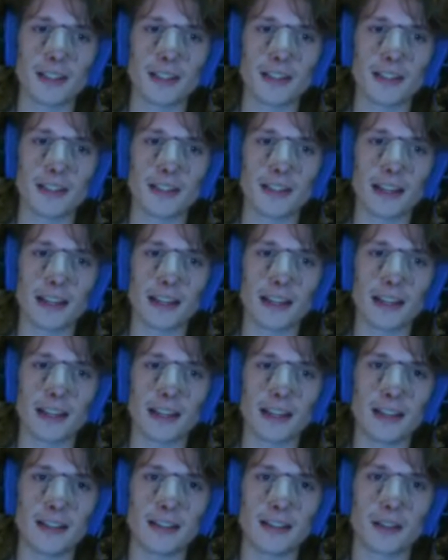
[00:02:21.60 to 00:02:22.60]
Then
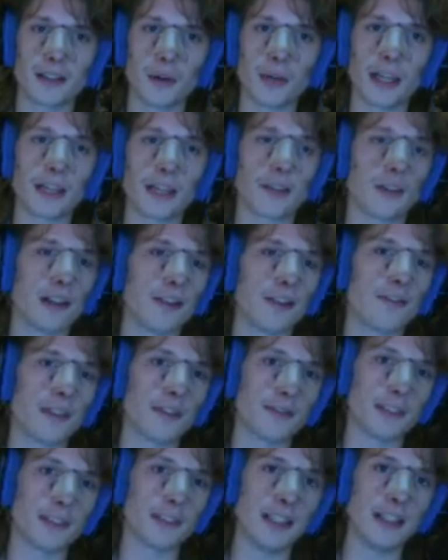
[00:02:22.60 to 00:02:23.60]
going into tier
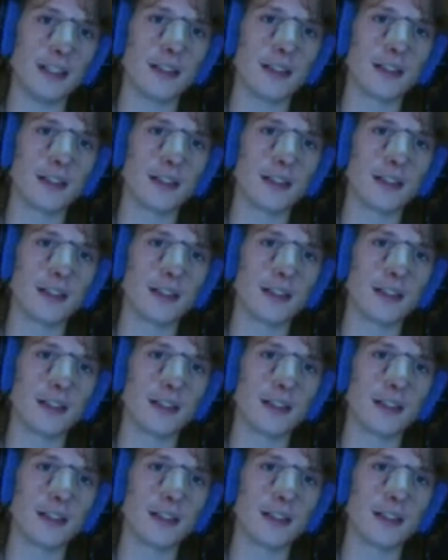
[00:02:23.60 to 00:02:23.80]
15,